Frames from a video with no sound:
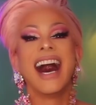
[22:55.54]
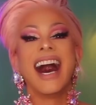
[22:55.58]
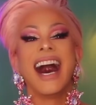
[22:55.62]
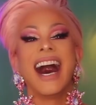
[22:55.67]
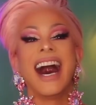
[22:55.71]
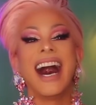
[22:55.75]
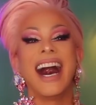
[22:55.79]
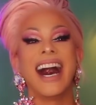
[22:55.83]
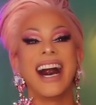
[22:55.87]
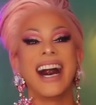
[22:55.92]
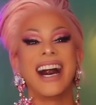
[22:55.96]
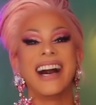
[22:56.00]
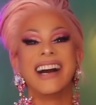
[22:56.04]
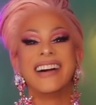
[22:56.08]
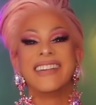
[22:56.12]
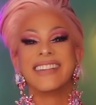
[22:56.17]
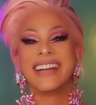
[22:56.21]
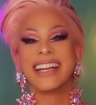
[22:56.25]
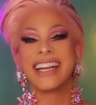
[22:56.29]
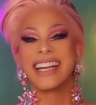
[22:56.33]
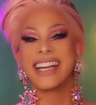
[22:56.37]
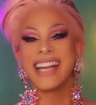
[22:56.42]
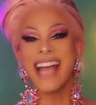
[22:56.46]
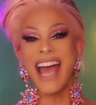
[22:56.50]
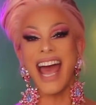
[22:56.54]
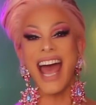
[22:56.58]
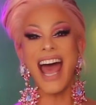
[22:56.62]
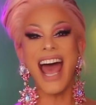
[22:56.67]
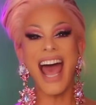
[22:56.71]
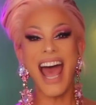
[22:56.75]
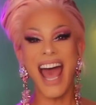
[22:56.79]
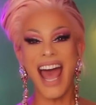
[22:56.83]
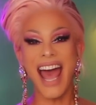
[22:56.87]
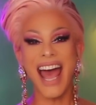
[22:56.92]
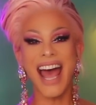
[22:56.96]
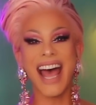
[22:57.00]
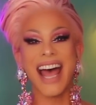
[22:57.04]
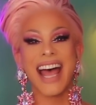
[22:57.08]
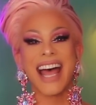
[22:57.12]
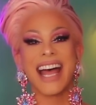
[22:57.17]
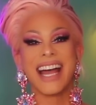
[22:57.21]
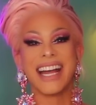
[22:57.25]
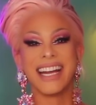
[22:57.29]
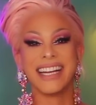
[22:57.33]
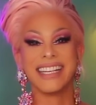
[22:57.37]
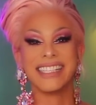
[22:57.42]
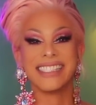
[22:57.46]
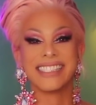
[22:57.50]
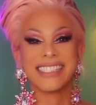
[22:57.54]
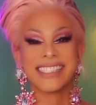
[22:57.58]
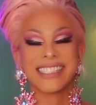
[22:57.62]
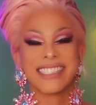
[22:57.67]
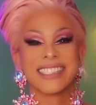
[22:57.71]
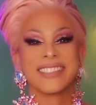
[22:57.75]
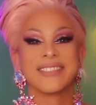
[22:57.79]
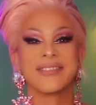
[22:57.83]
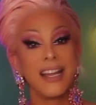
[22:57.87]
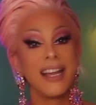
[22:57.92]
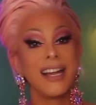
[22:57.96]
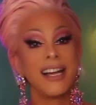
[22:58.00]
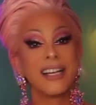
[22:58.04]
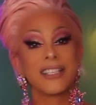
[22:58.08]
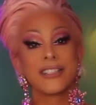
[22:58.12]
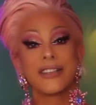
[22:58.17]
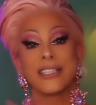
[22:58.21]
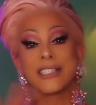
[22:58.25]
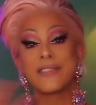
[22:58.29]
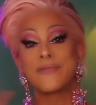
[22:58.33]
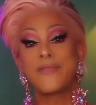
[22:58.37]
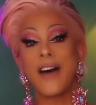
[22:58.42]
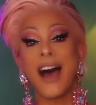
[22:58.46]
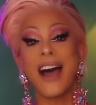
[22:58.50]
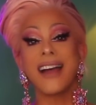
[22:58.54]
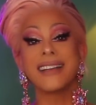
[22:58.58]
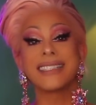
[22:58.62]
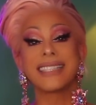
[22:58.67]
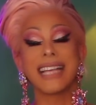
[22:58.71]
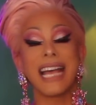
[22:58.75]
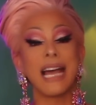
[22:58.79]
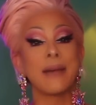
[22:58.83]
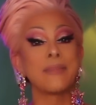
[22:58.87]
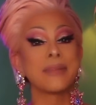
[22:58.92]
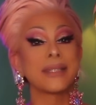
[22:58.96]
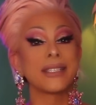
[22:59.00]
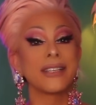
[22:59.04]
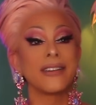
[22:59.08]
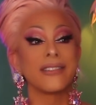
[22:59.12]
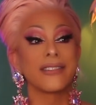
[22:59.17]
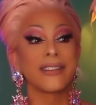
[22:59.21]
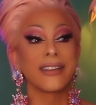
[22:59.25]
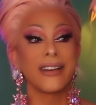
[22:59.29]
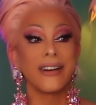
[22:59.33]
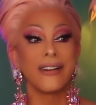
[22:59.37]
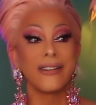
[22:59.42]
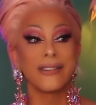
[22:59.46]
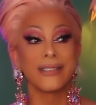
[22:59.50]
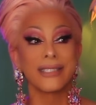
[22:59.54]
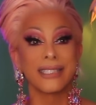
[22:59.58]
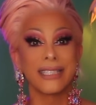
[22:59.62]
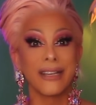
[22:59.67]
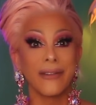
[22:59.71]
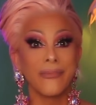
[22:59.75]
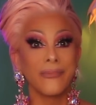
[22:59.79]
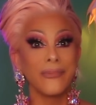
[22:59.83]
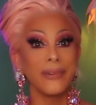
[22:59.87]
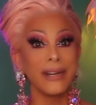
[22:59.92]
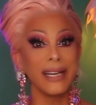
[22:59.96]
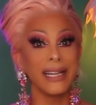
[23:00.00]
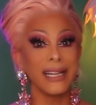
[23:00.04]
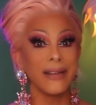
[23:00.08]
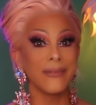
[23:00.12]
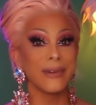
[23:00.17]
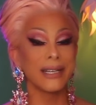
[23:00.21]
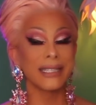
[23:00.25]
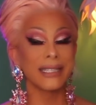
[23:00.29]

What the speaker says: Yes! So as far as the episode goes, there really